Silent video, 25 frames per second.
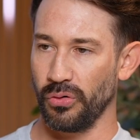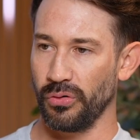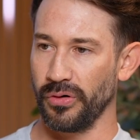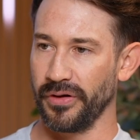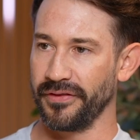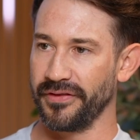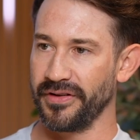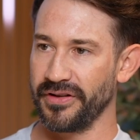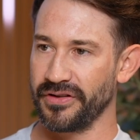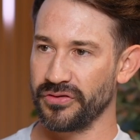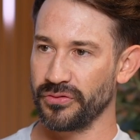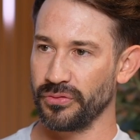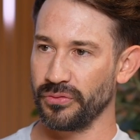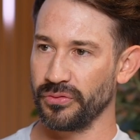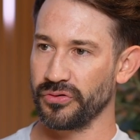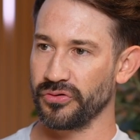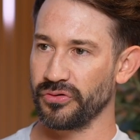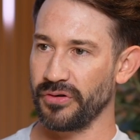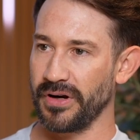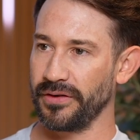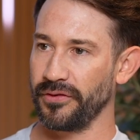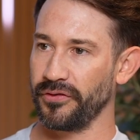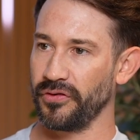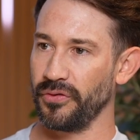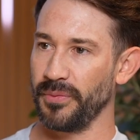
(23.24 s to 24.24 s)
digital
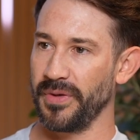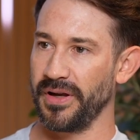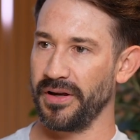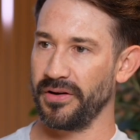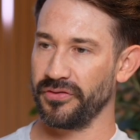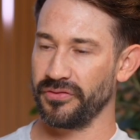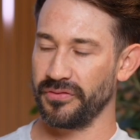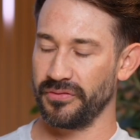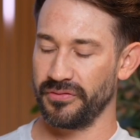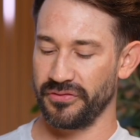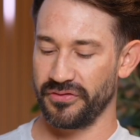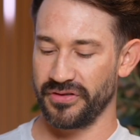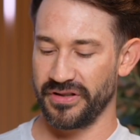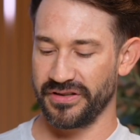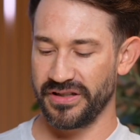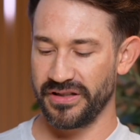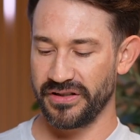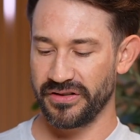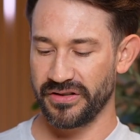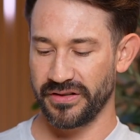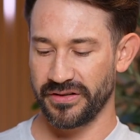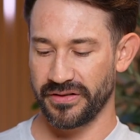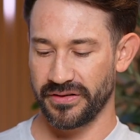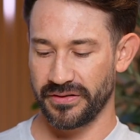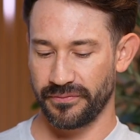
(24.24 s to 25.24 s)
transformation
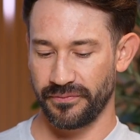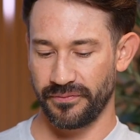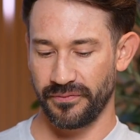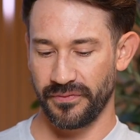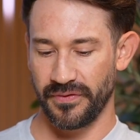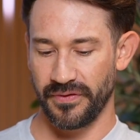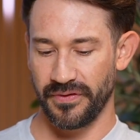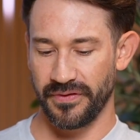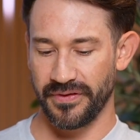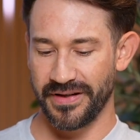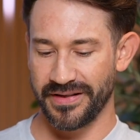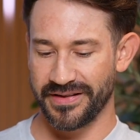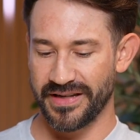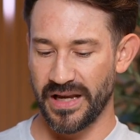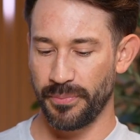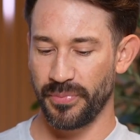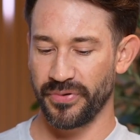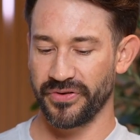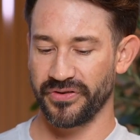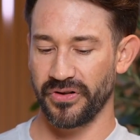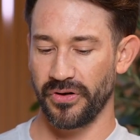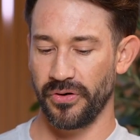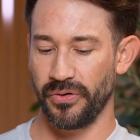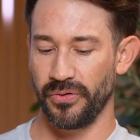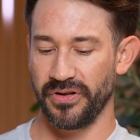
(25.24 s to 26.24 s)
strategist, this
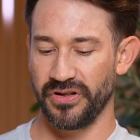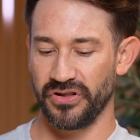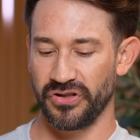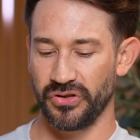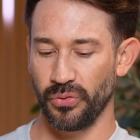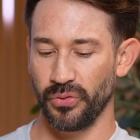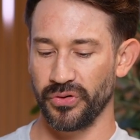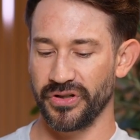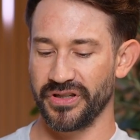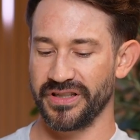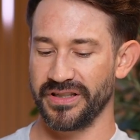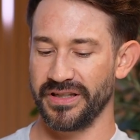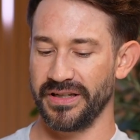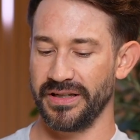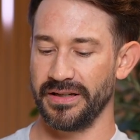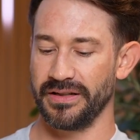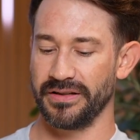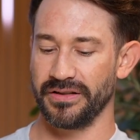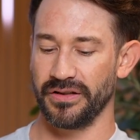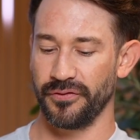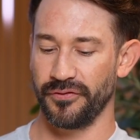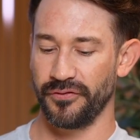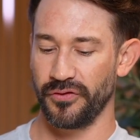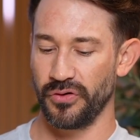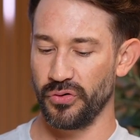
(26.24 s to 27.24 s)
episode is your seat
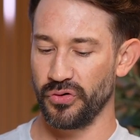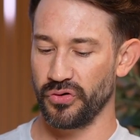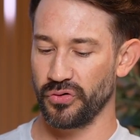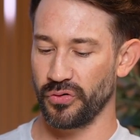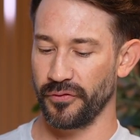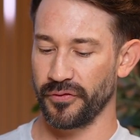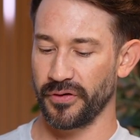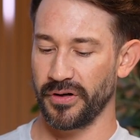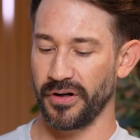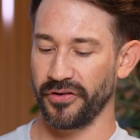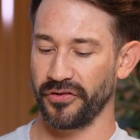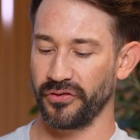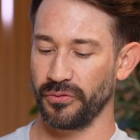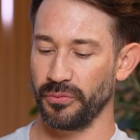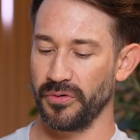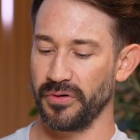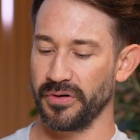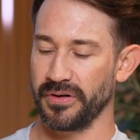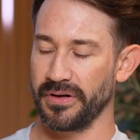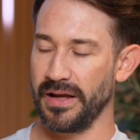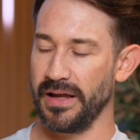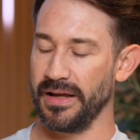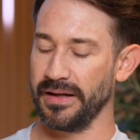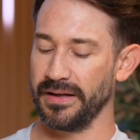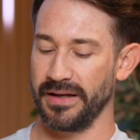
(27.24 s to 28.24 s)
to the future of customer
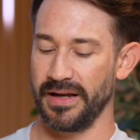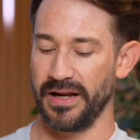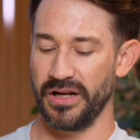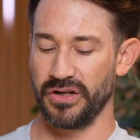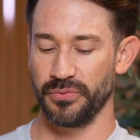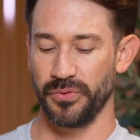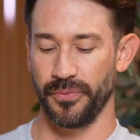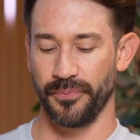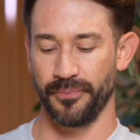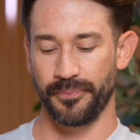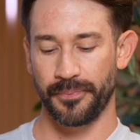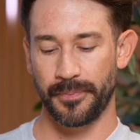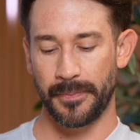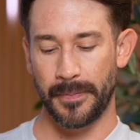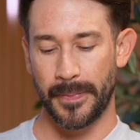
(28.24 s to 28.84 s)
engagement.